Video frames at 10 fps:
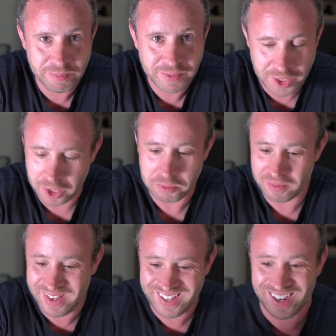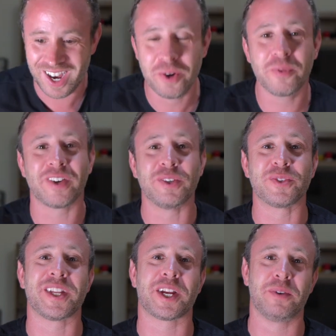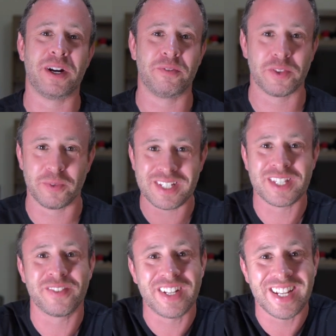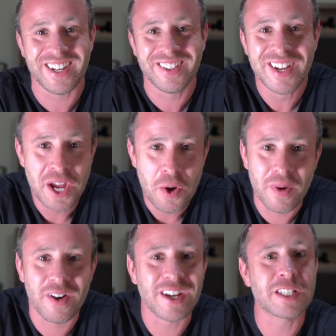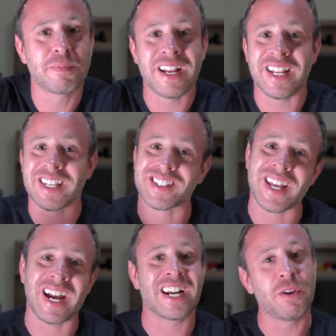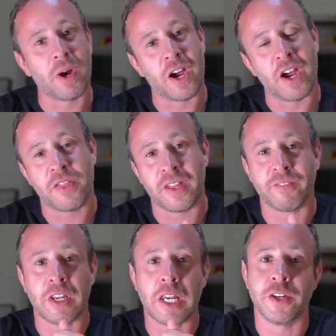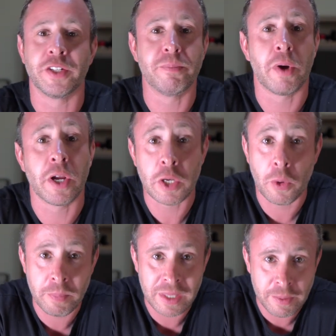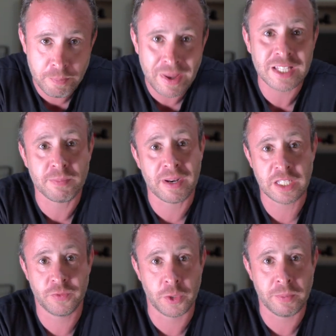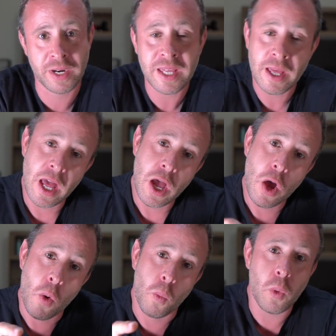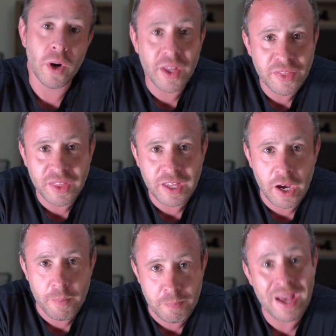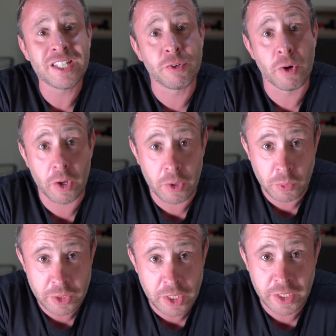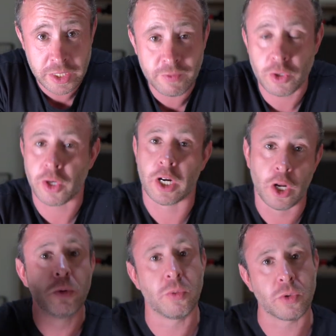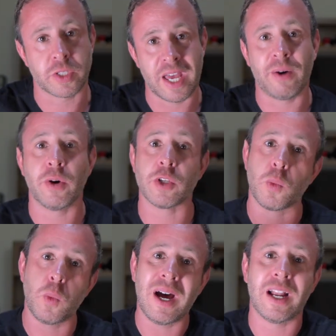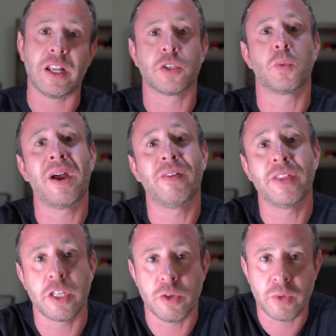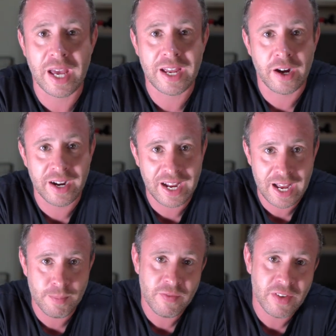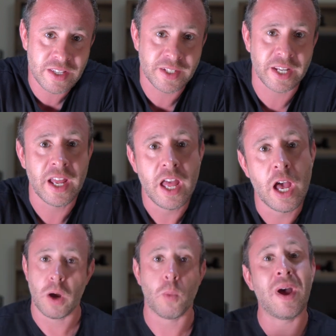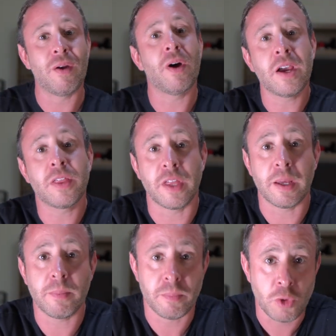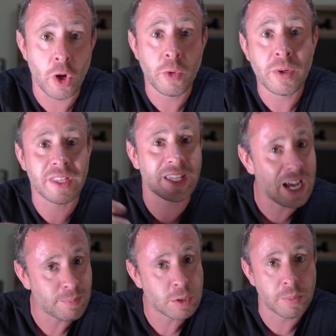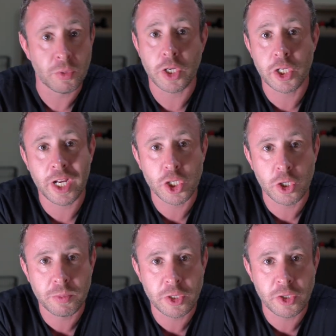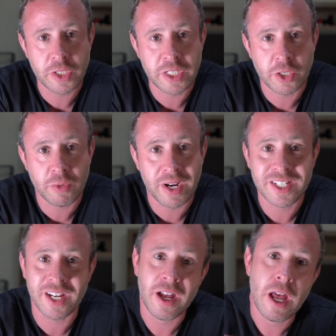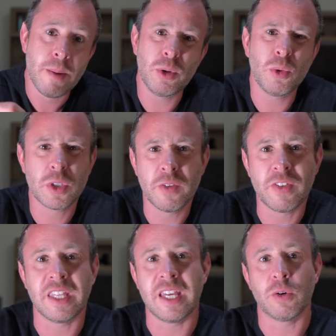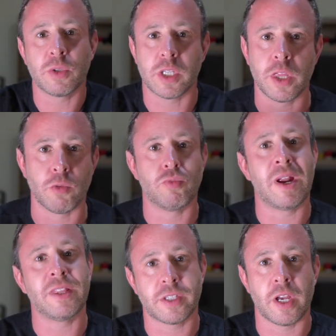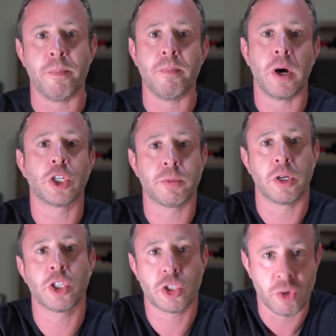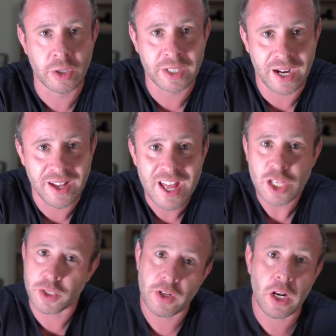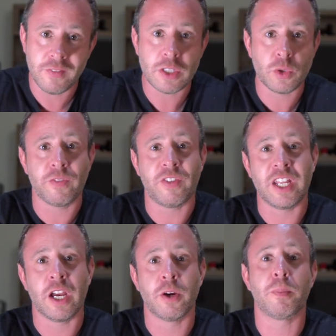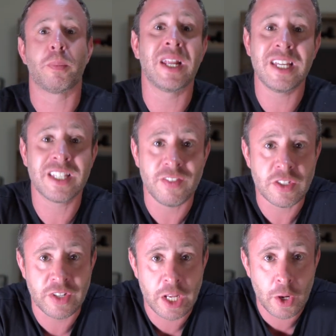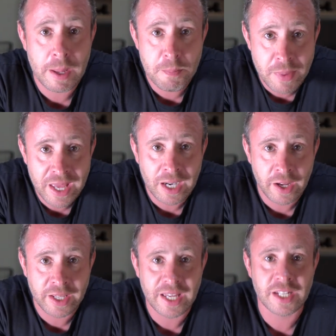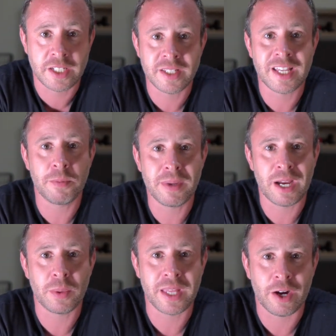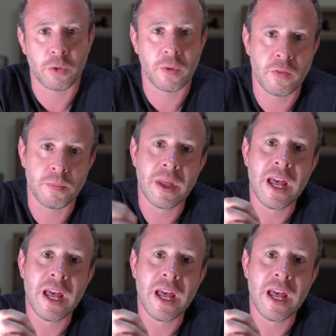So hopefully you'll stick around for the rest of the video where I explain exactly why I think that London might not be the best place for your money, what I think are better alternatives on a global scale, as well as where in the UK I am investing and where I think not only the capital appreciation opportunities are greater, but also the yields and the rents are much stronger. So if you like this sort of video, please give this video a big like. It does help me out with the algorithm.